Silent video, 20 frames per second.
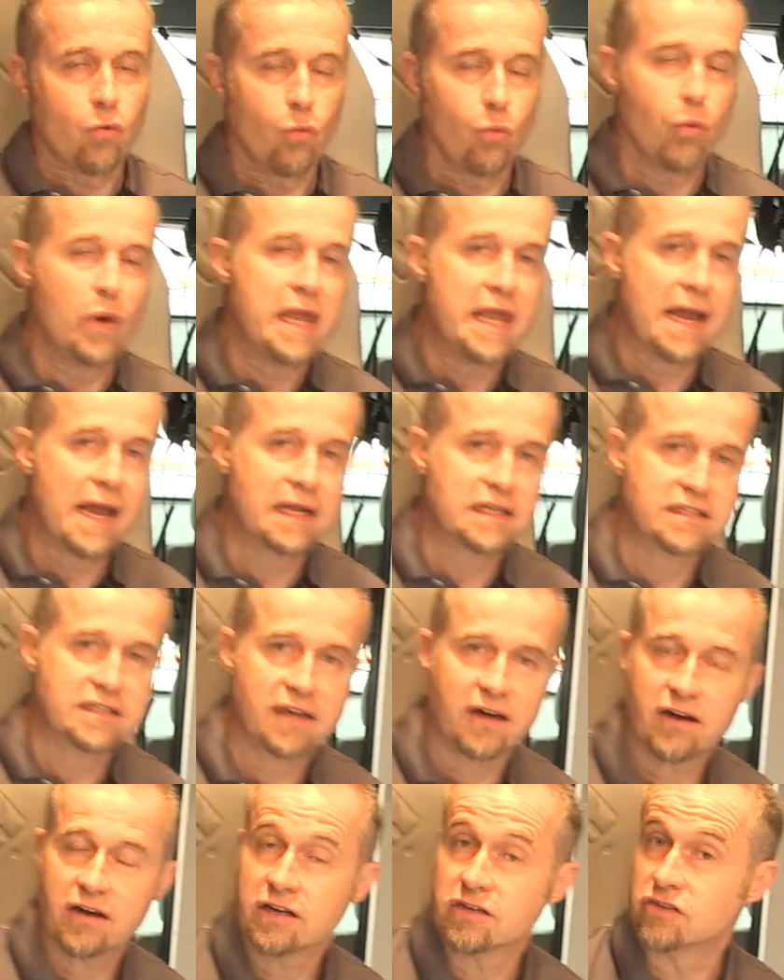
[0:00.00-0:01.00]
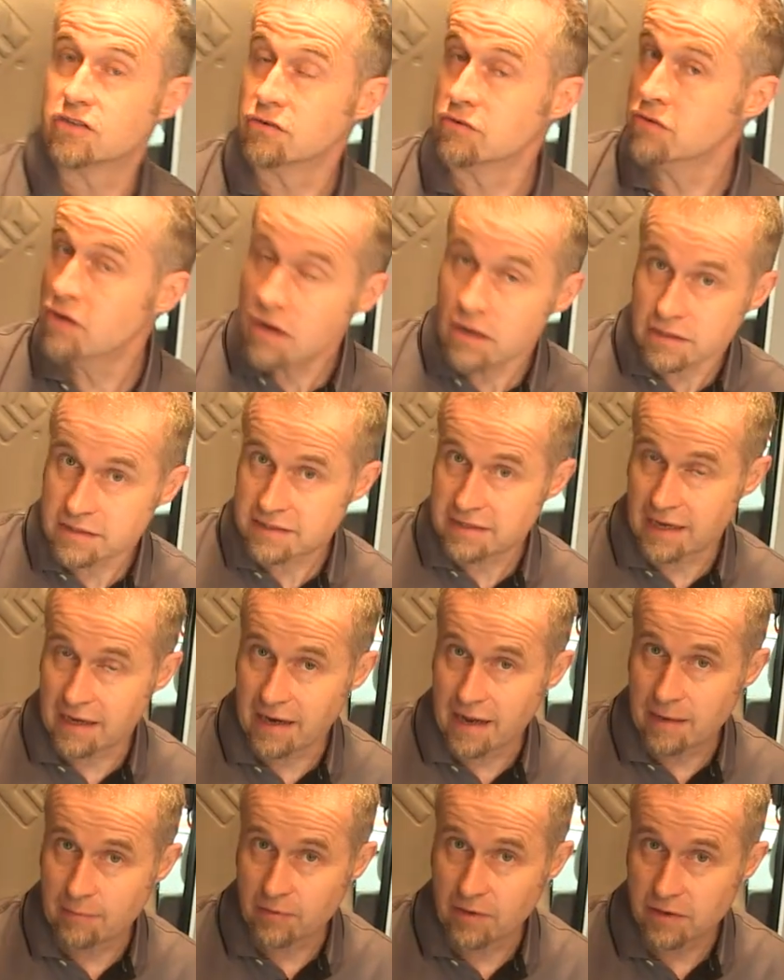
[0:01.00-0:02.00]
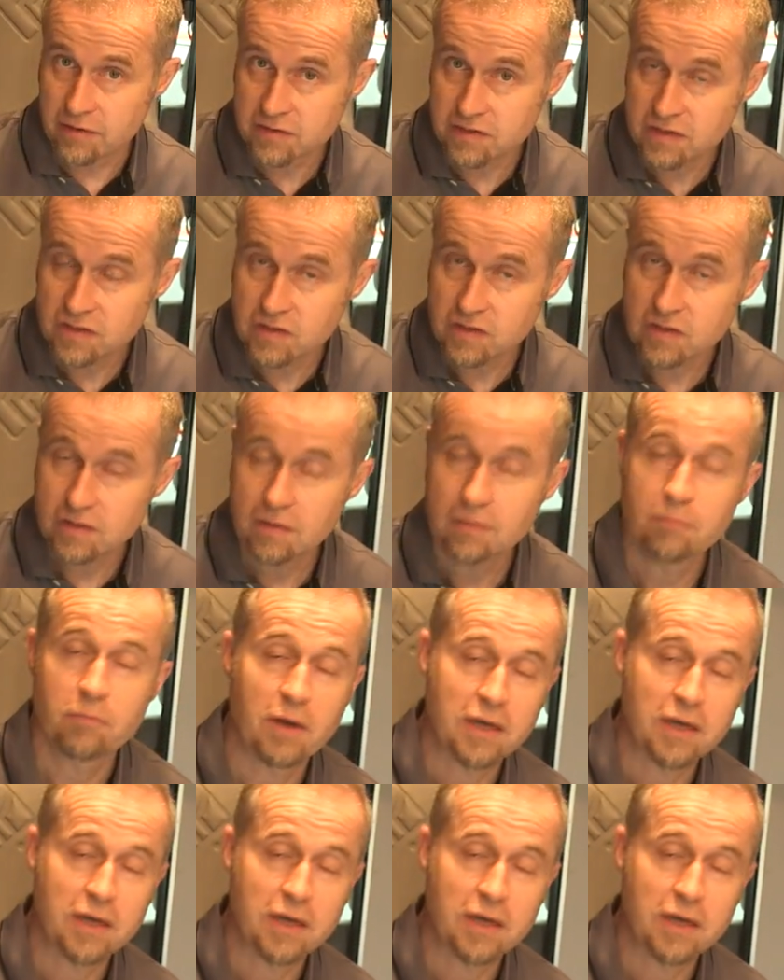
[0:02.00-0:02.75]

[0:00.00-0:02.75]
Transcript: we at Sirennet do not sell ambulances,